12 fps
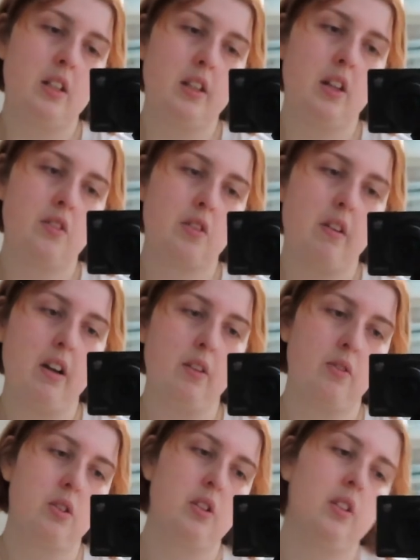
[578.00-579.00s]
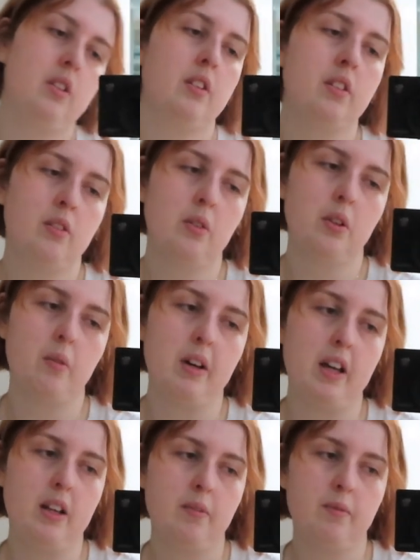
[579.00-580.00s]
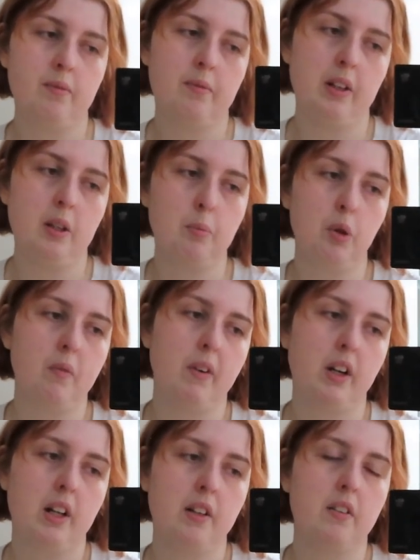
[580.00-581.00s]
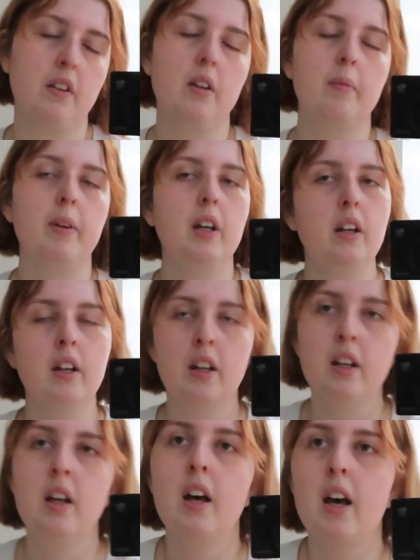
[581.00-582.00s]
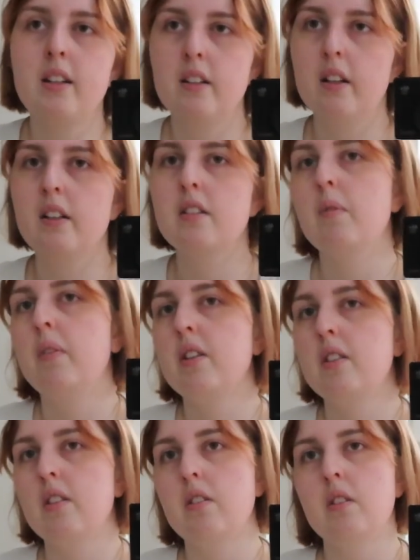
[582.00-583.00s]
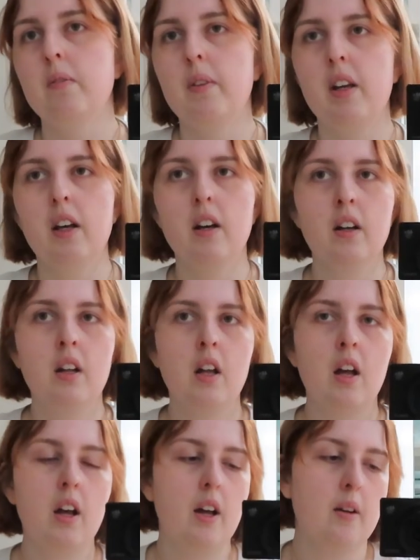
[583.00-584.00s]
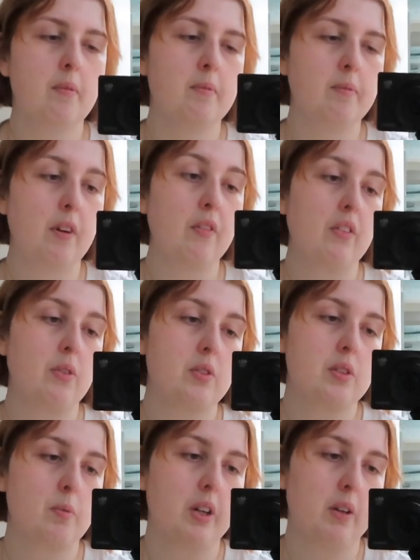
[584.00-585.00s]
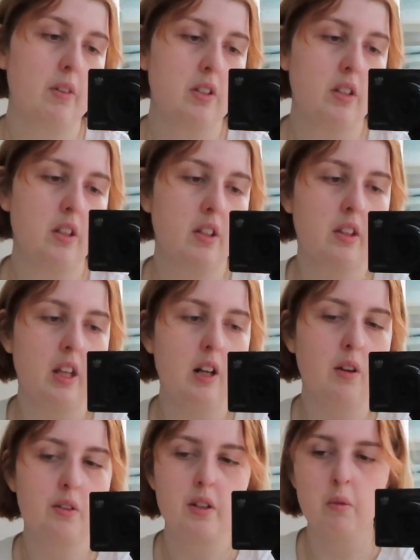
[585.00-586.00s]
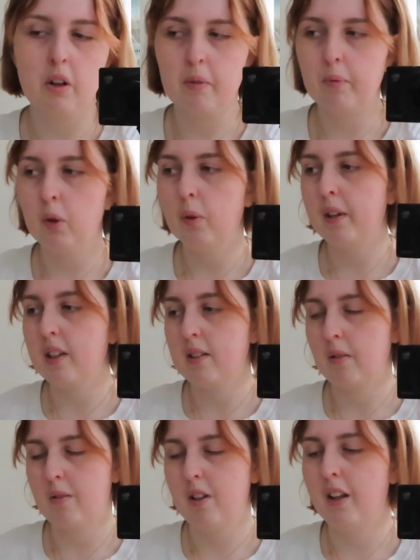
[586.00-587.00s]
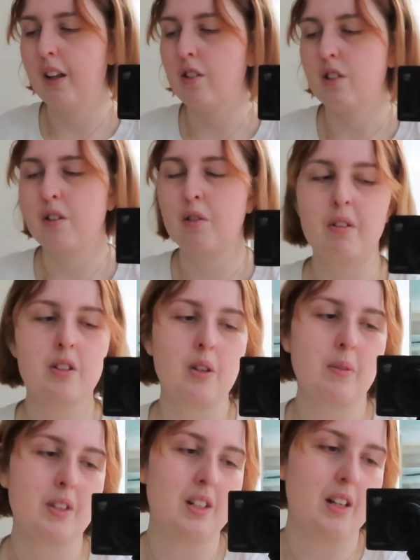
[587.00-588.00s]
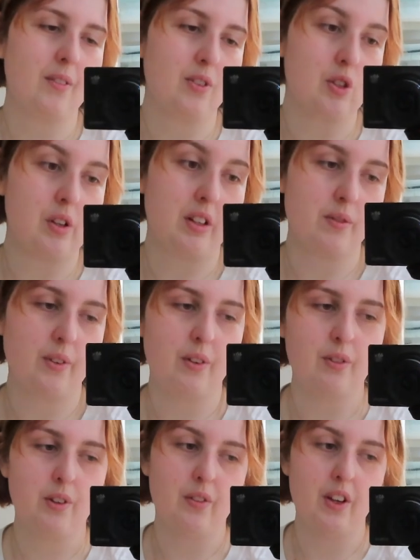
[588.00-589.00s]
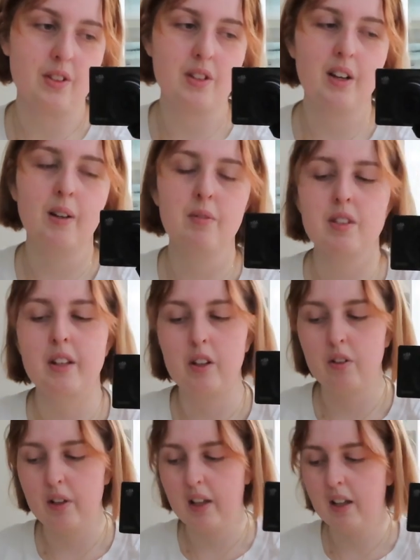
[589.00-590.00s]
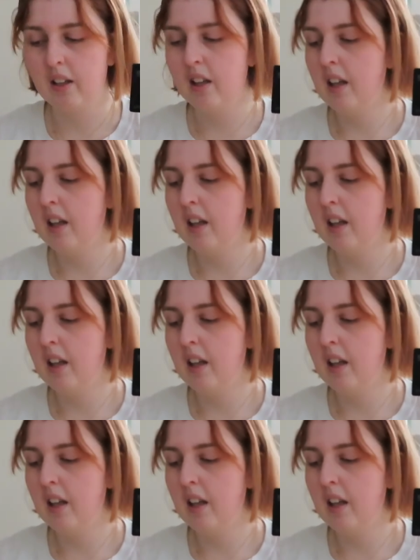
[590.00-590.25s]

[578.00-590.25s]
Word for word: The underground, all the way, being a born and bred Londoner, but I did like the subway system here. Um, my favourite was when I went to the Lottie World Mall because it's like just three stops. I didn't have to transfer for the first time since I got here.